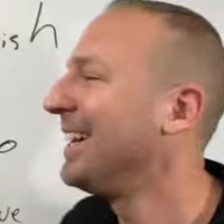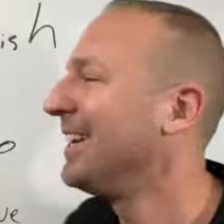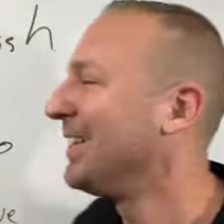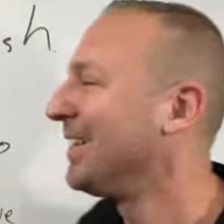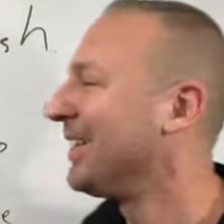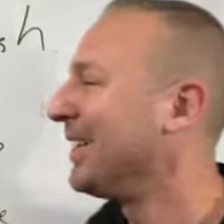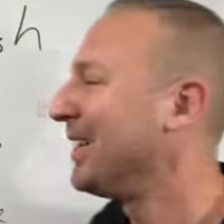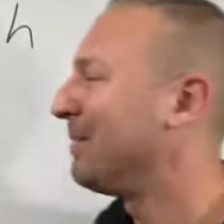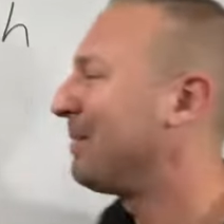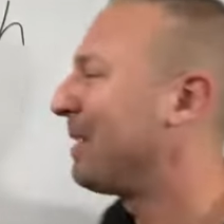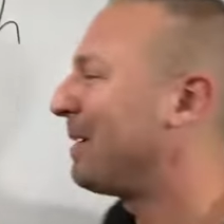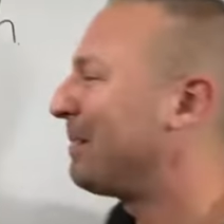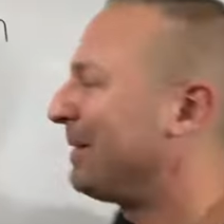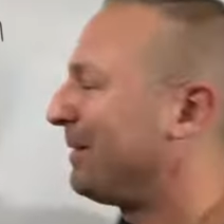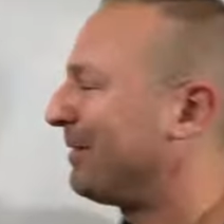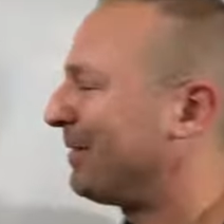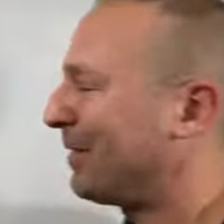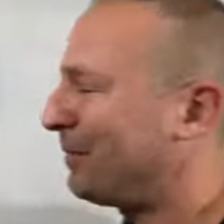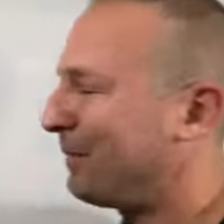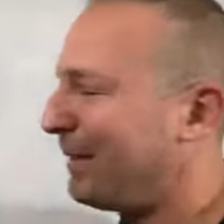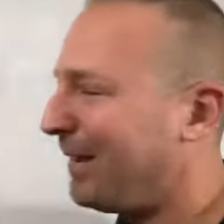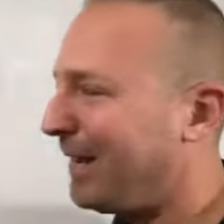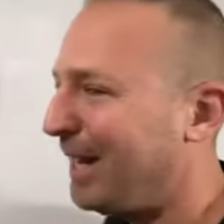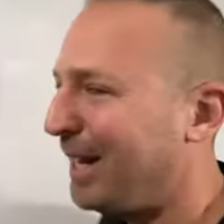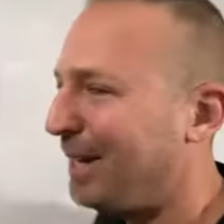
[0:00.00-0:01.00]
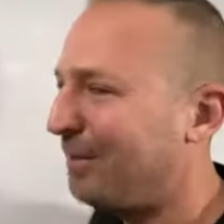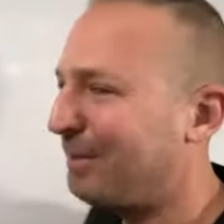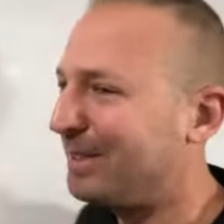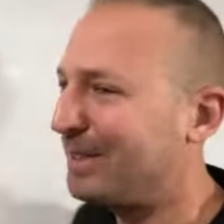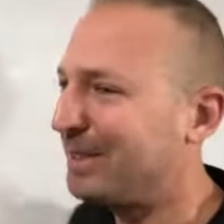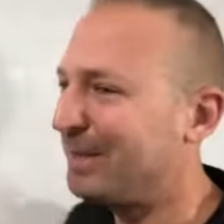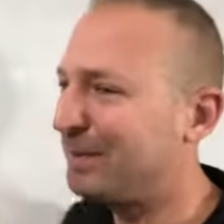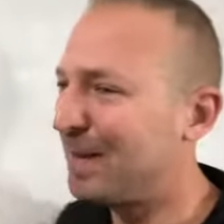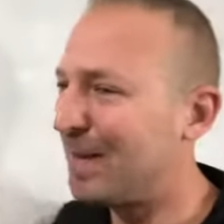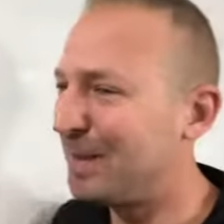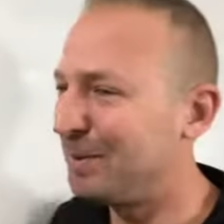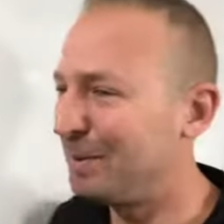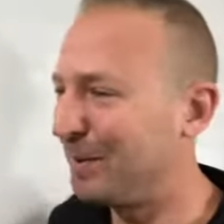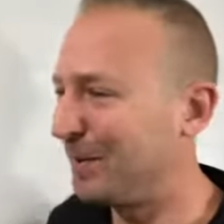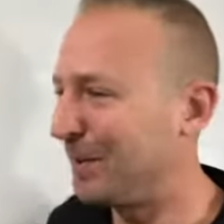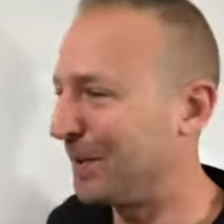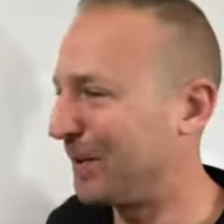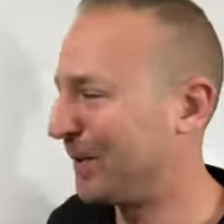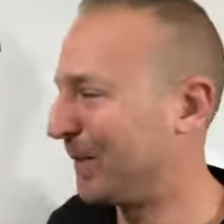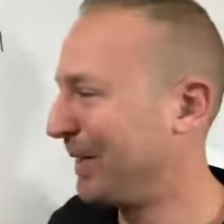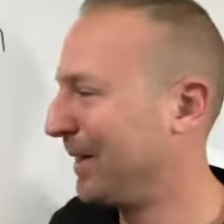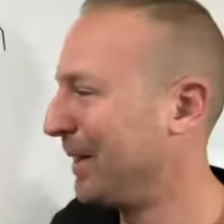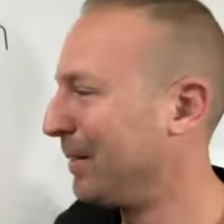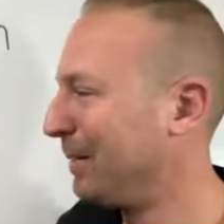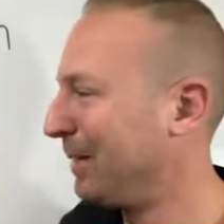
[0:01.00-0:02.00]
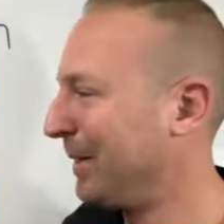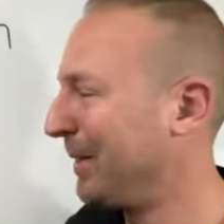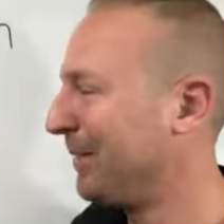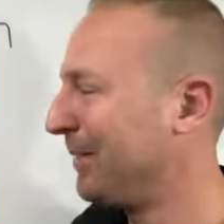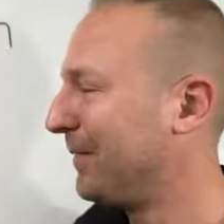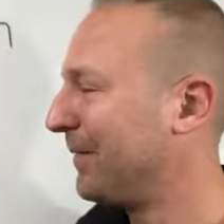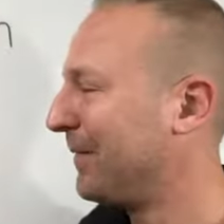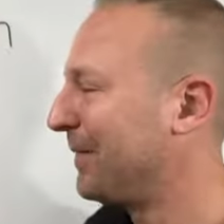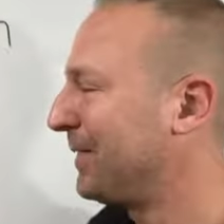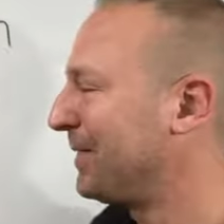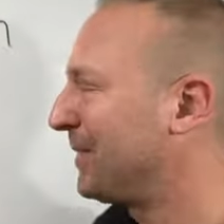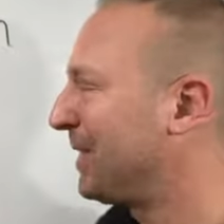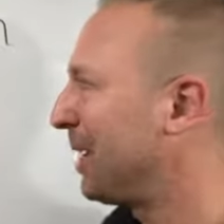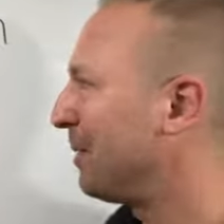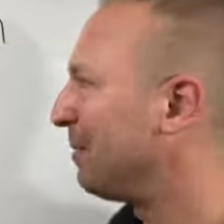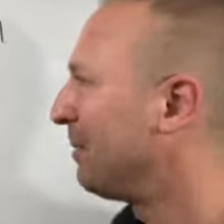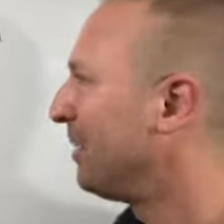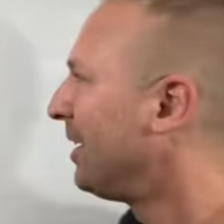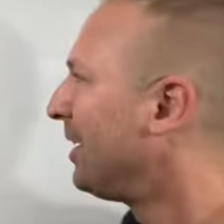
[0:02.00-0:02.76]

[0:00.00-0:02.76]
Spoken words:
annoyed by me repeating, but sometimes people don't hear me the first time.